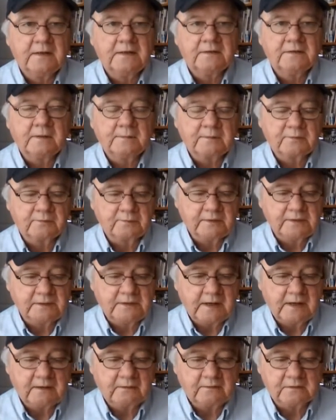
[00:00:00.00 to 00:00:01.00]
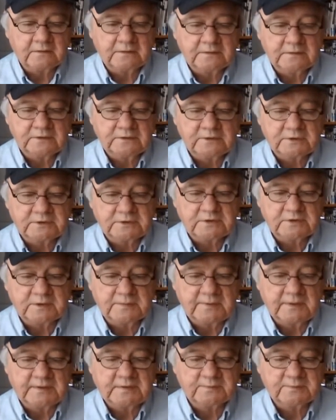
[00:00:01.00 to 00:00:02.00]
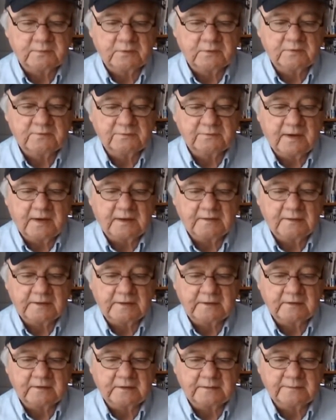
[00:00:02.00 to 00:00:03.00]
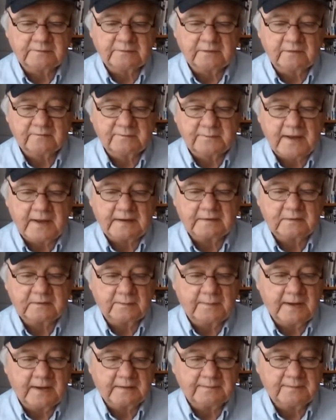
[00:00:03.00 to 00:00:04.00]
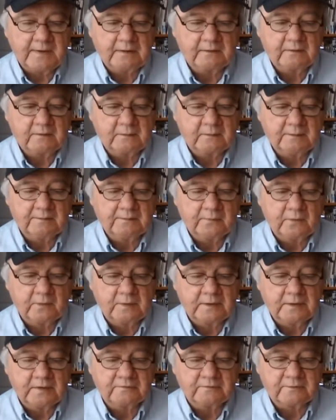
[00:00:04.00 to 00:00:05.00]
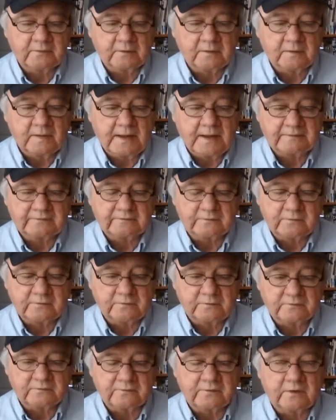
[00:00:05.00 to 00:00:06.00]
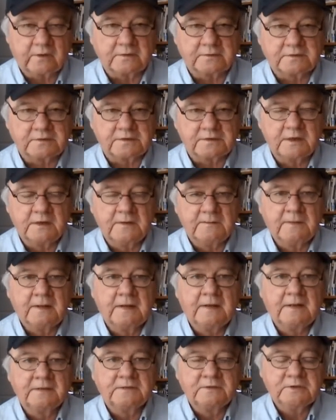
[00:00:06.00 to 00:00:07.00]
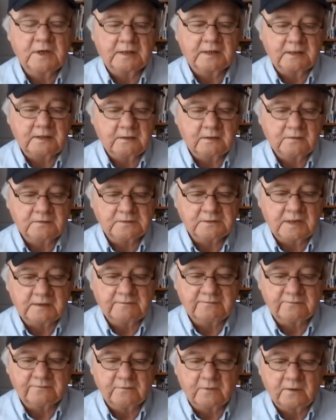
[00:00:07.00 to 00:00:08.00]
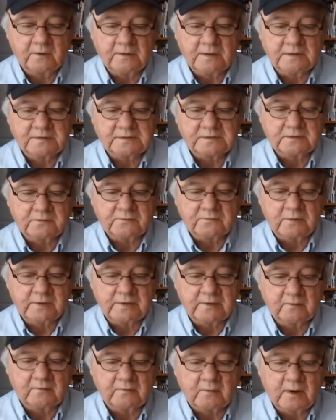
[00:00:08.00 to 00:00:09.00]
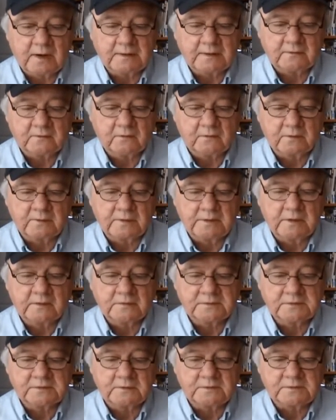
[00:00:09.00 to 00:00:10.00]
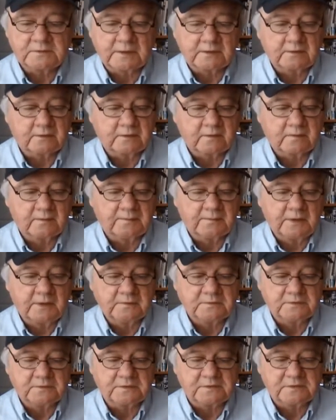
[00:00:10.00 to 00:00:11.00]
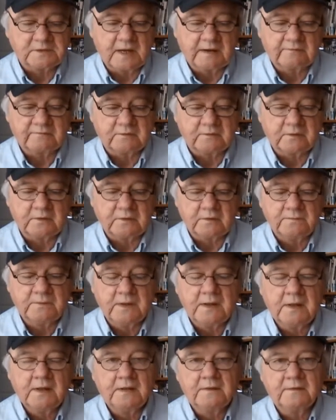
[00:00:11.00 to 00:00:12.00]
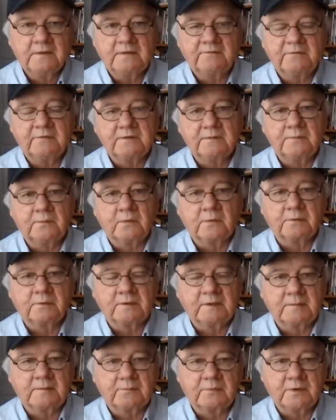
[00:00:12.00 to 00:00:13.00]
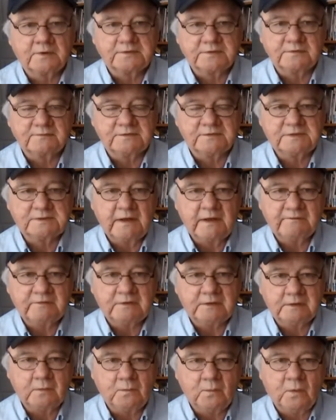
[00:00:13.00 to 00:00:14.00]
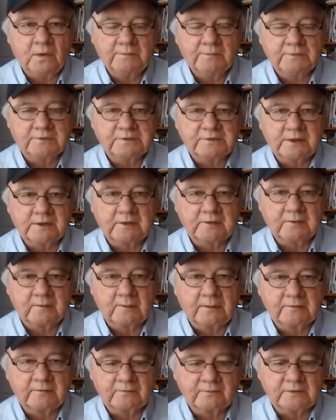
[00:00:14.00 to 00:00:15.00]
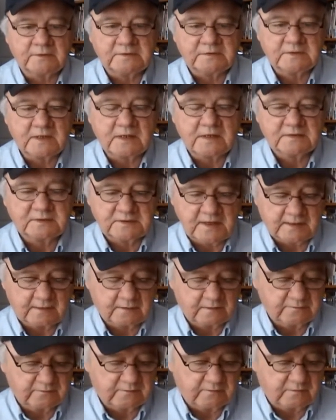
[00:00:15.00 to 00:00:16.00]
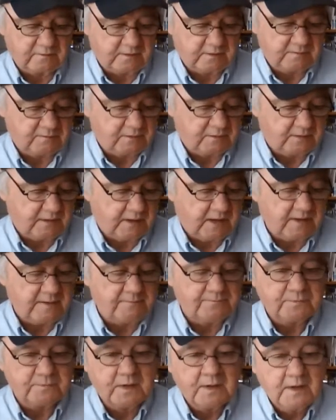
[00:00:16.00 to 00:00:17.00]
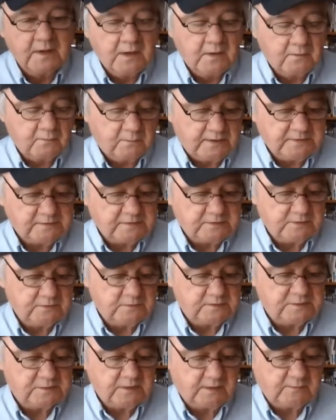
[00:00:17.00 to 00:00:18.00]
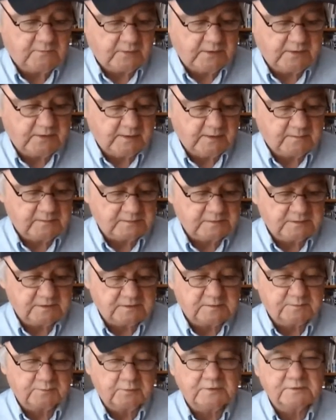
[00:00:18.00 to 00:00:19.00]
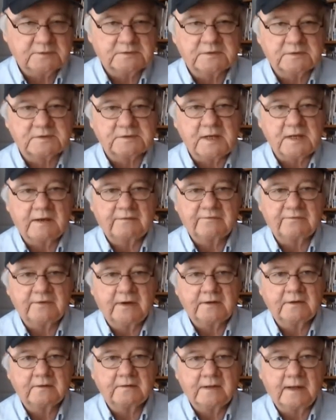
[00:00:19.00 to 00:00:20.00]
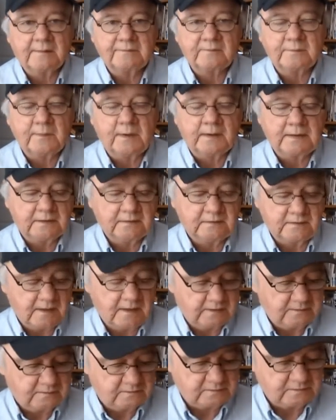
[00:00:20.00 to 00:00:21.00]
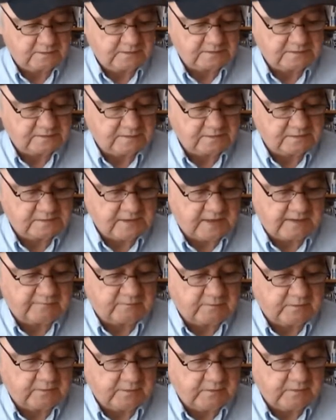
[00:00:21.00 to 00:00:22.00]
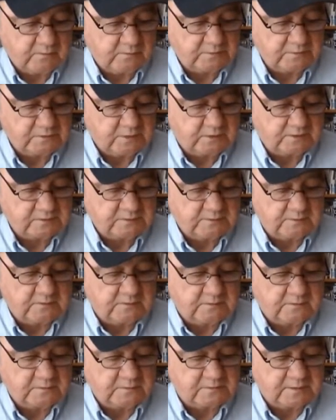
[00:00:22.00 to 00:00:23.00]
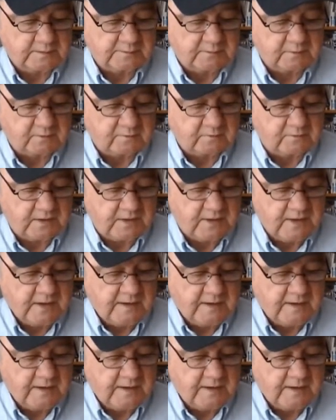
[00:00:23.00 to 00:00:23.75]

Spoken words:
Number three, Carolicious, the pace profile leader, comes off back-to-back power run board hits in her last two starts. Jockey Jose Flores and trainer Ron Glorioso sent her to the post this afternoon. They've hit the board with an impressive 71% of their entries saddle as a team to date. Race two summary, number six, Princess Sapphire, tops my contenders list this afternoon, which also includes number three,